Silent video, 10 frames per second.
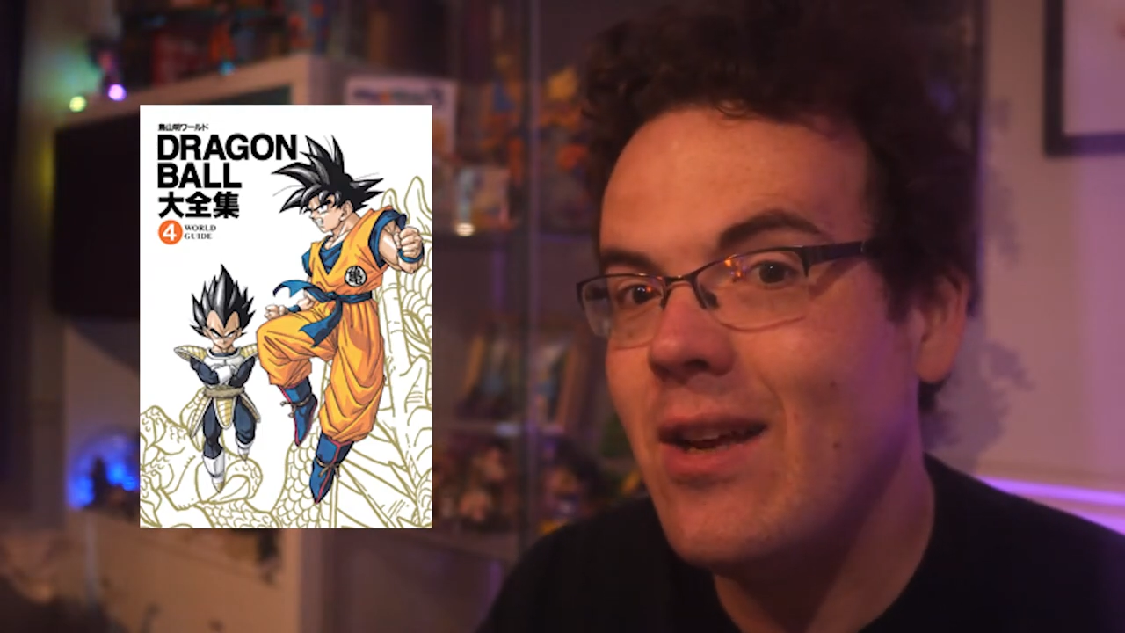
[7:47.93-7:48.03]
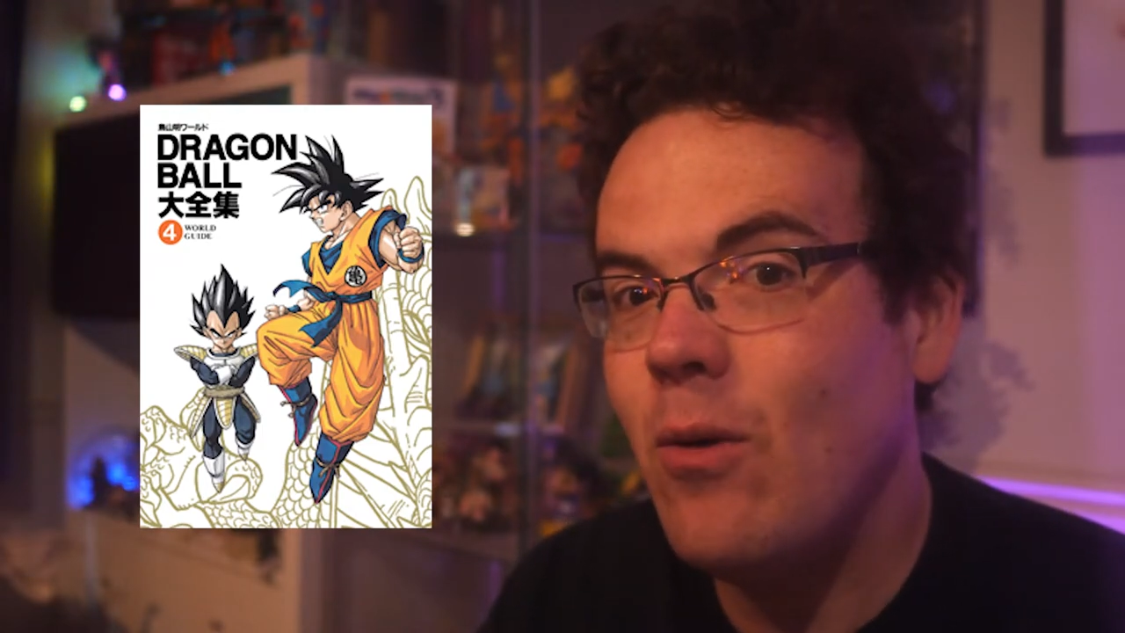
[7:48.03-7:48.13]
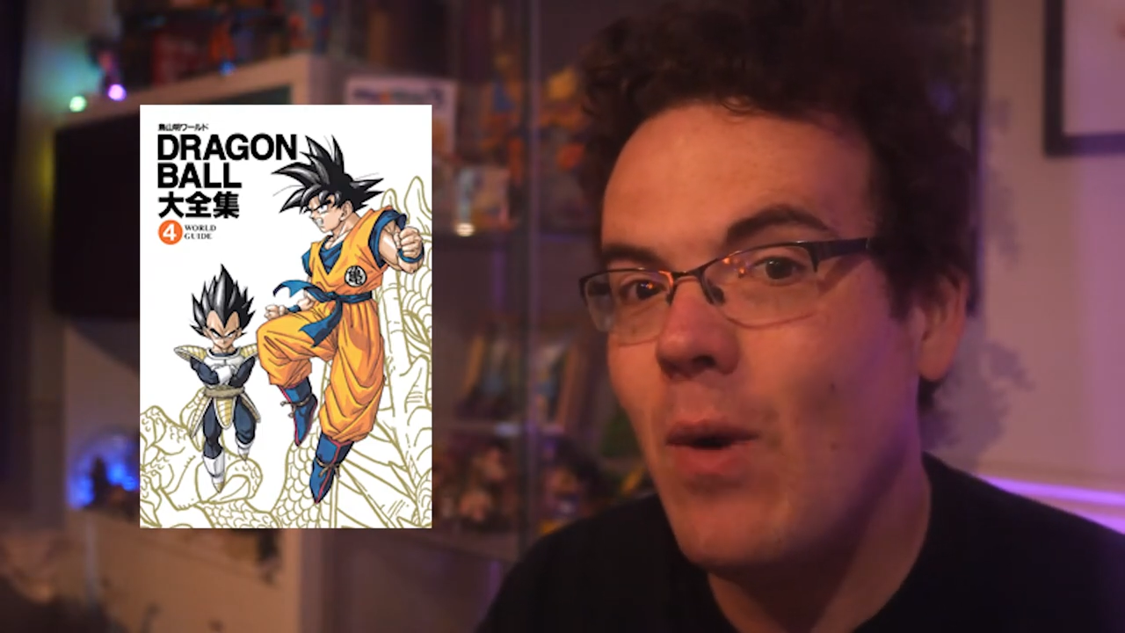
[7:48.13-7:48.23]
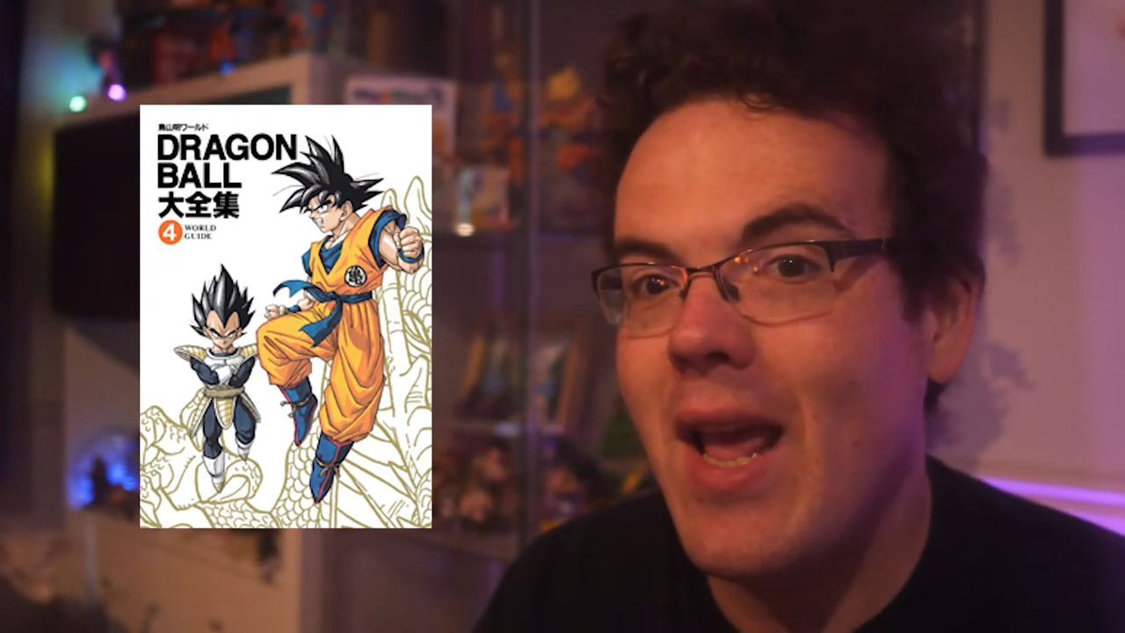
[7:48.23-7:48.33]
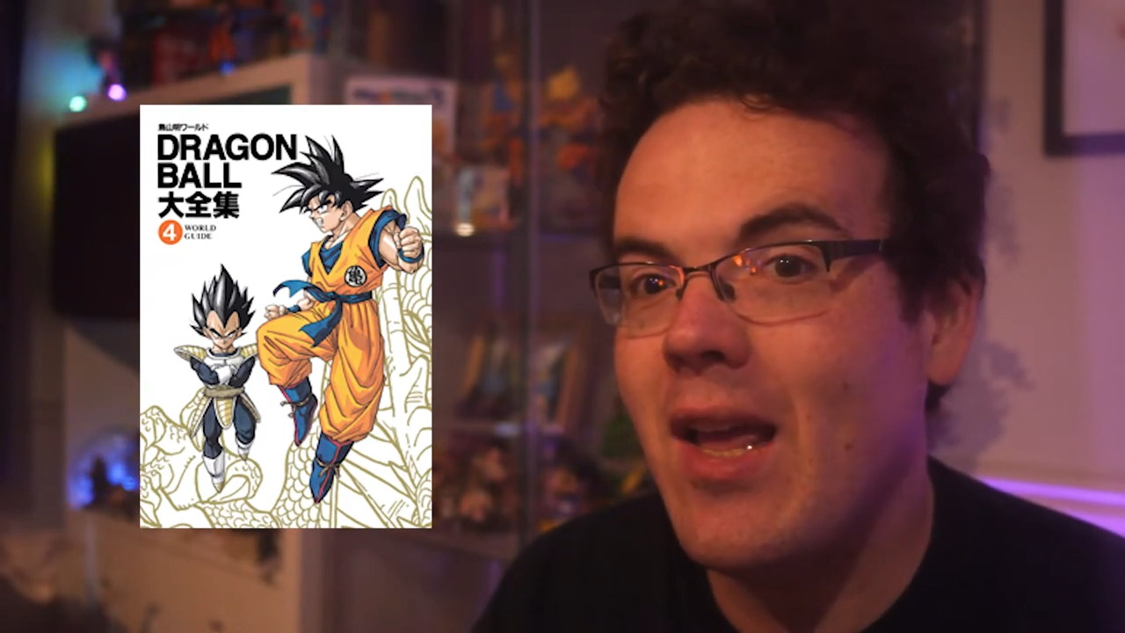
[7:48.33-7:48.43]

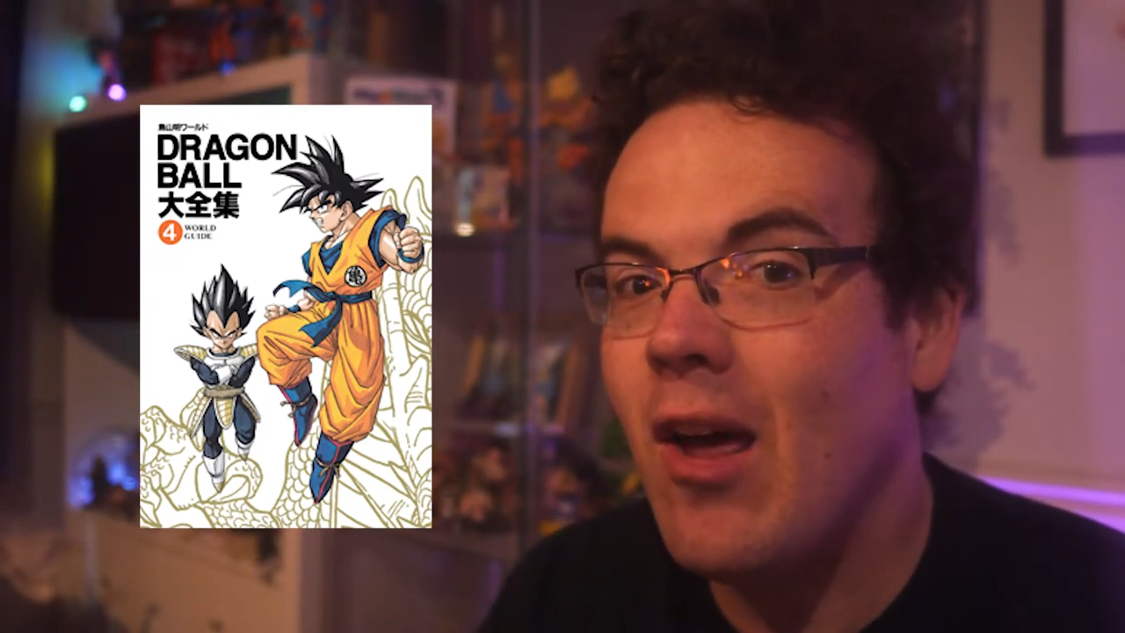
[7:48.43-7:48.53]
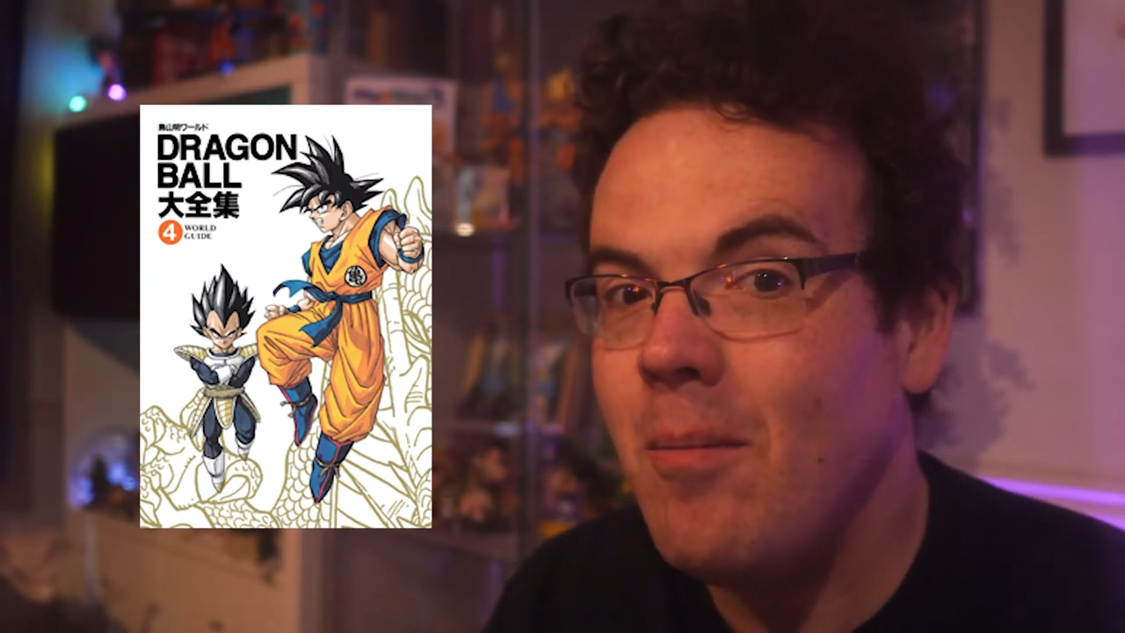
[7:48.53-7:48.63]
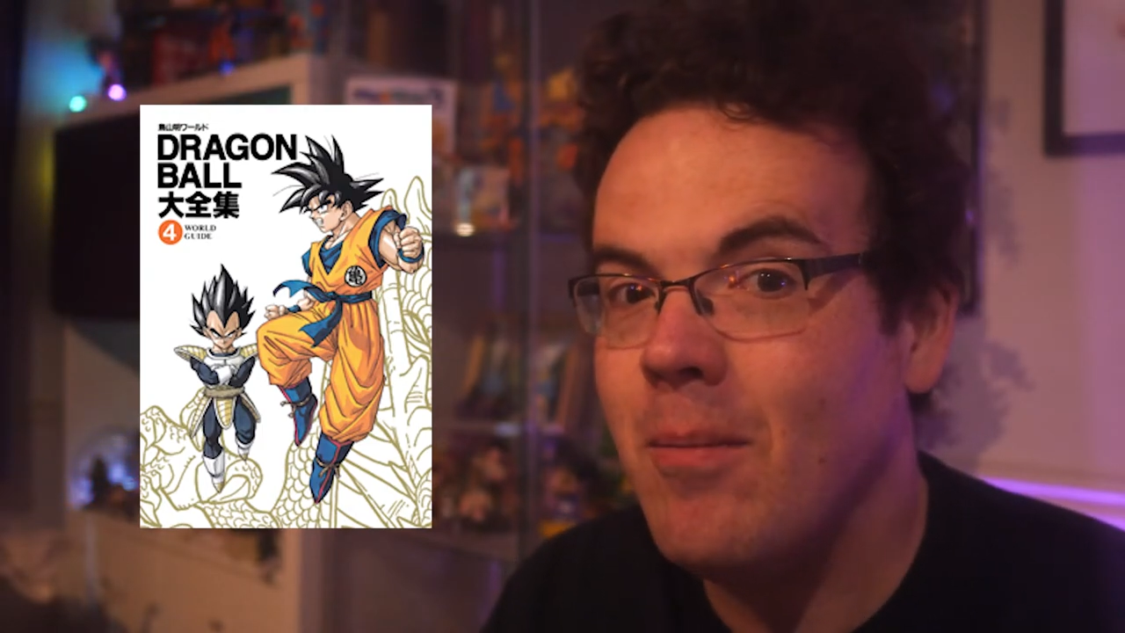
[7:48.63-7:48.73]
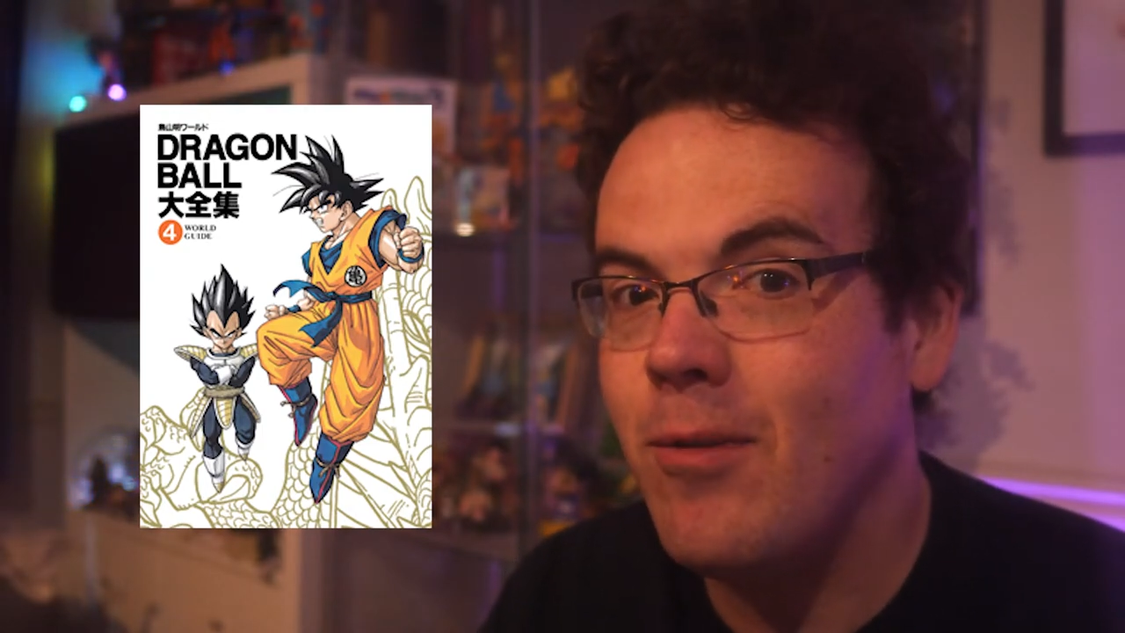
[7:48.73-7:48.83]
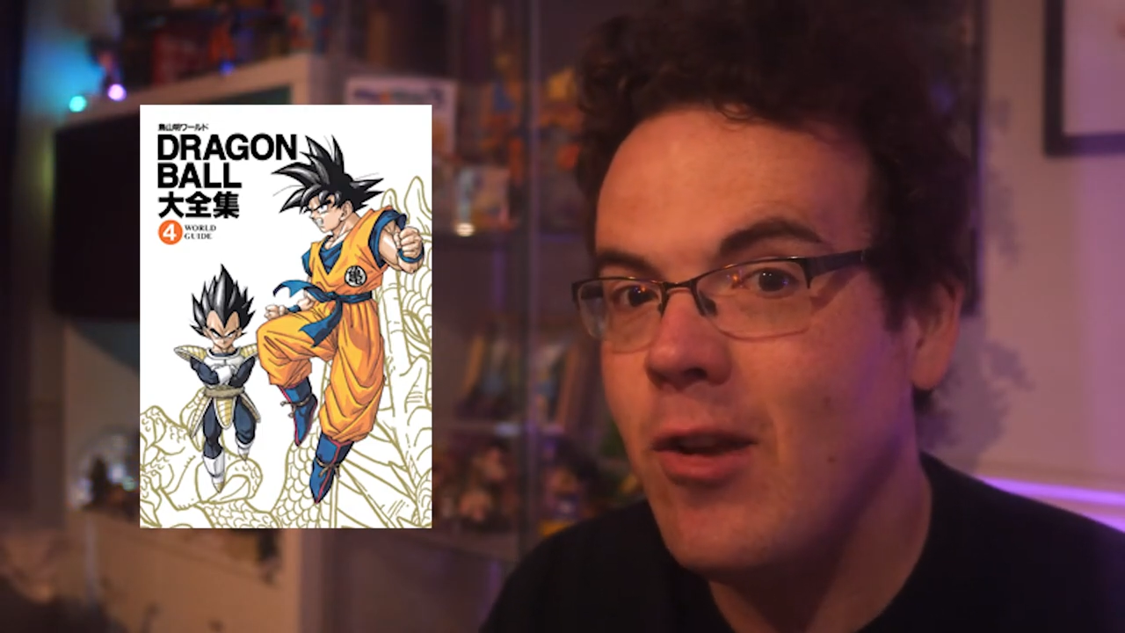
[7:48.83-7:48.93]
when it
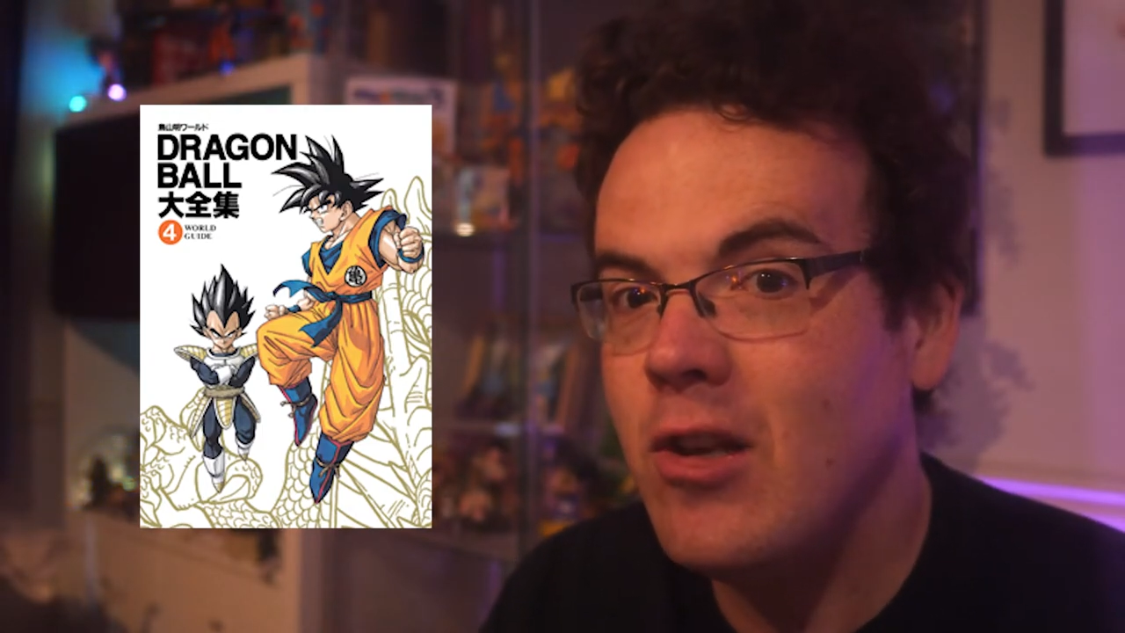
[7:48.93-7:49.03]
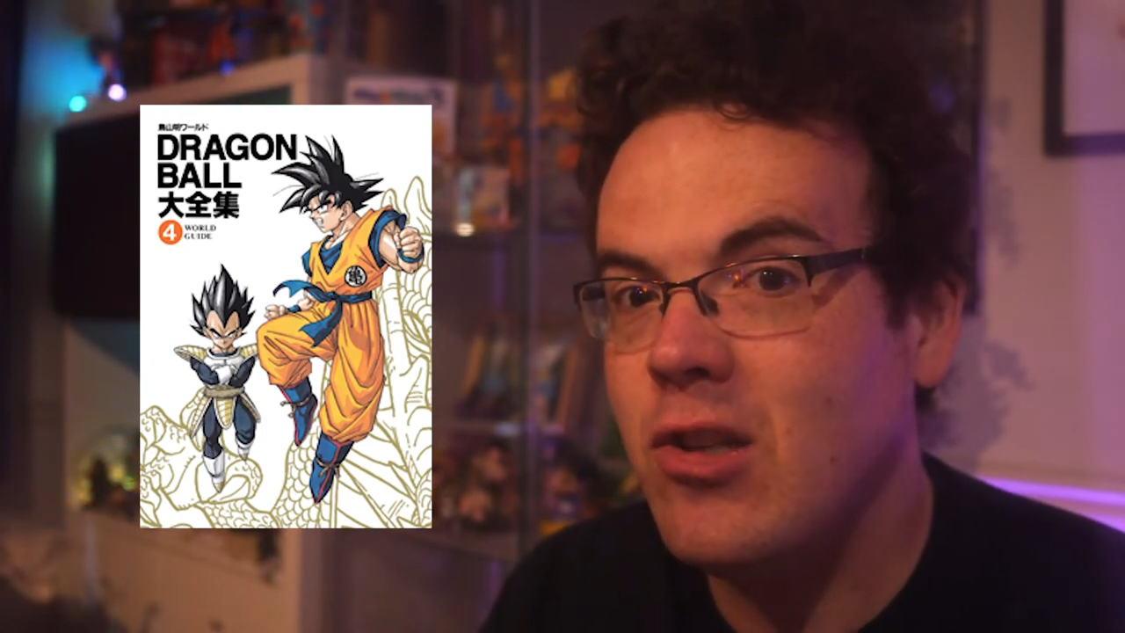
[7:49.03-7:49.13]
comes